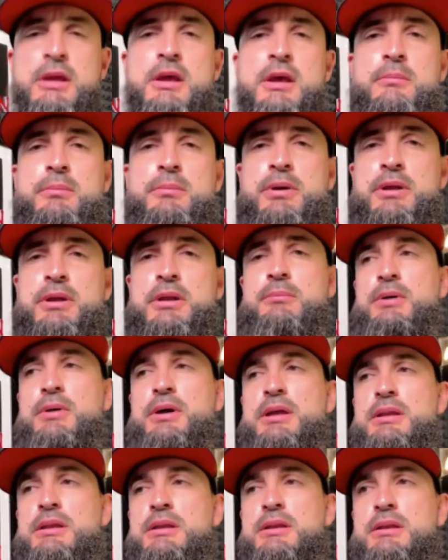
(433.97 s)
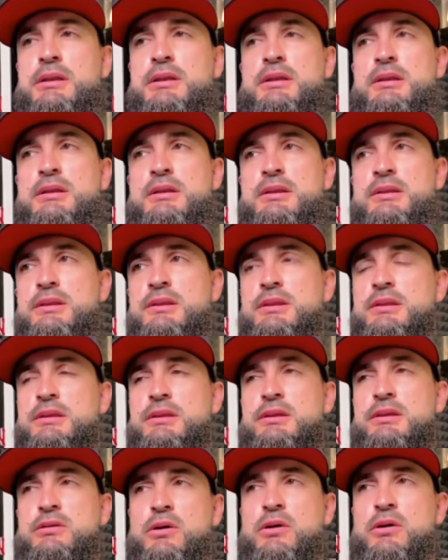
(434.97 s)
But
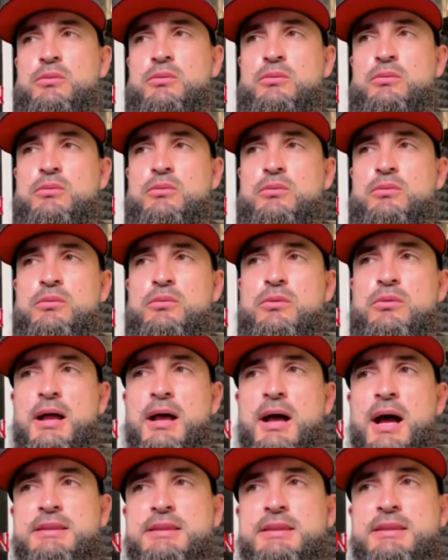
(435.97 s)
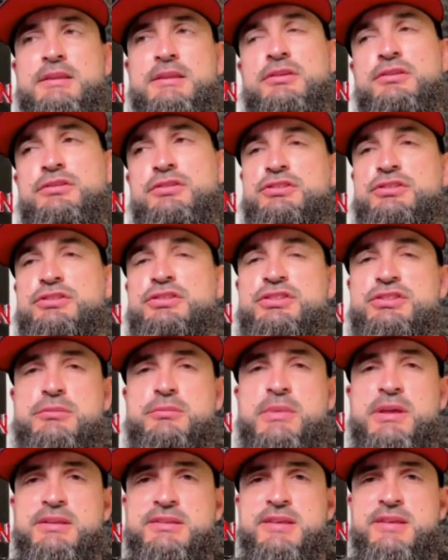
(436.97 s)
you know, I think there's just a
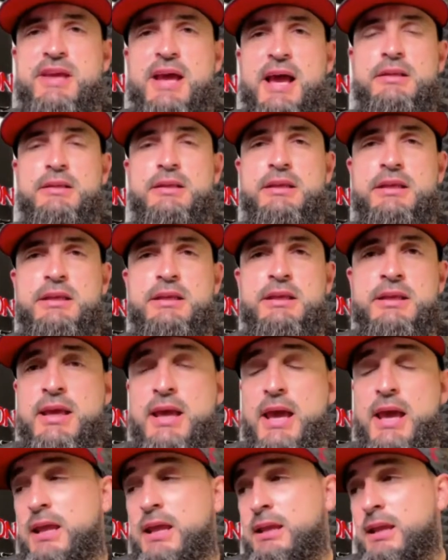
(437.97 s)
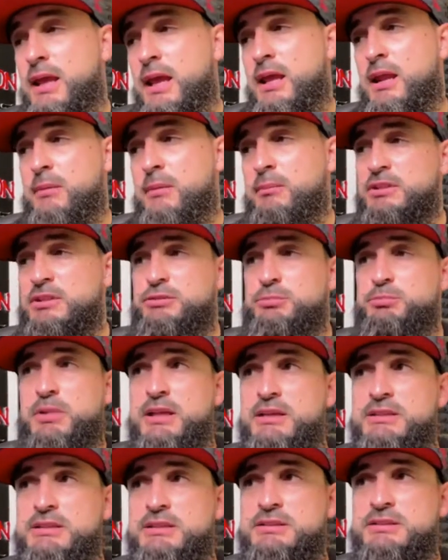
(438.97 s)
mentality, and I'm gonna just play
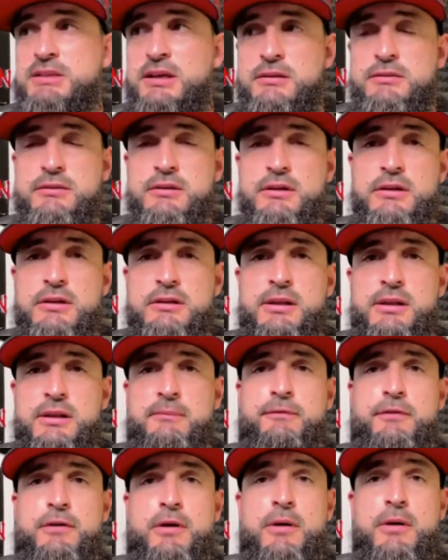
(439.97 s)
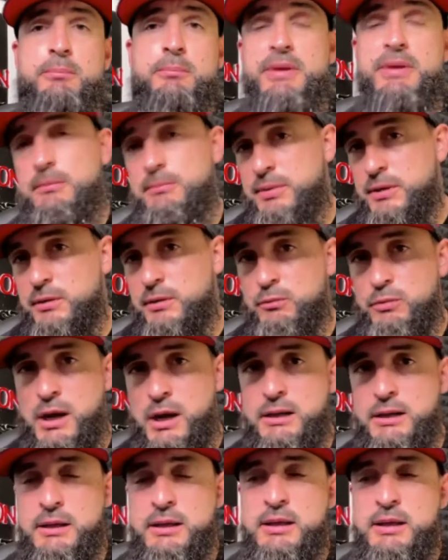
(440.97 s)
this other clip from PNB
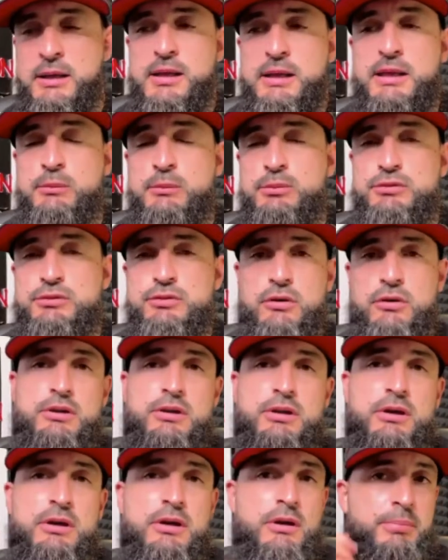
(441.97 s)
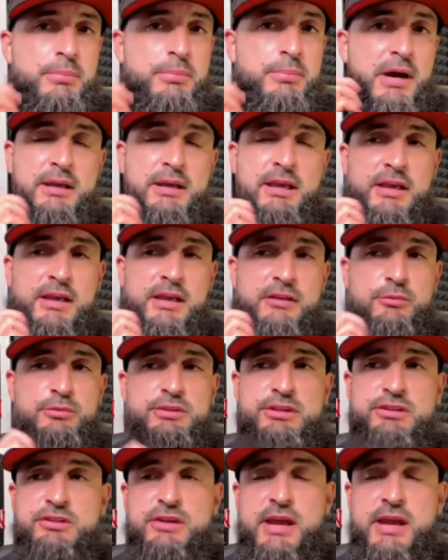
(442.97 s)
Rock. He was on a podcast with
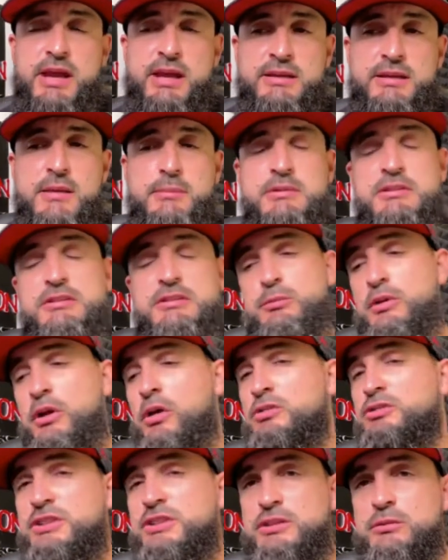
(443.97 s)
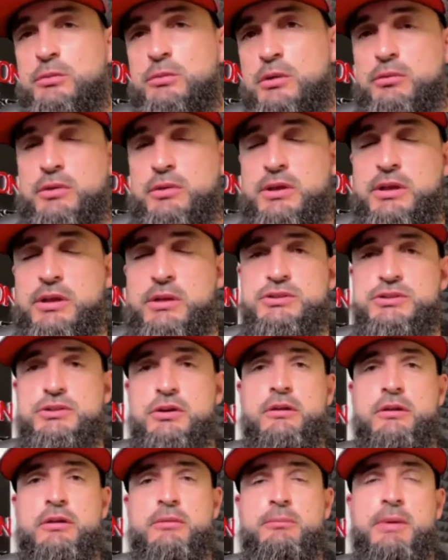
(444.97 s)
DJ Academics, and we all seen the one where he was
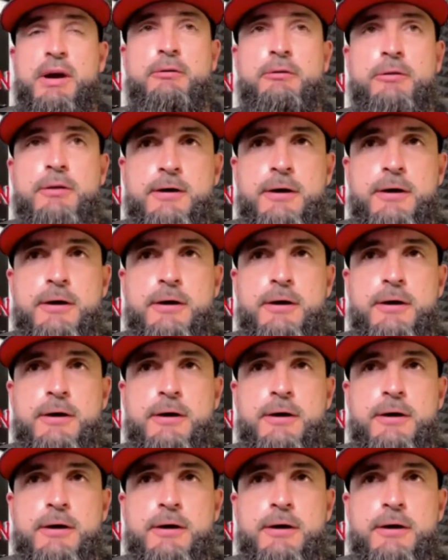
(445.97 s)
talking about,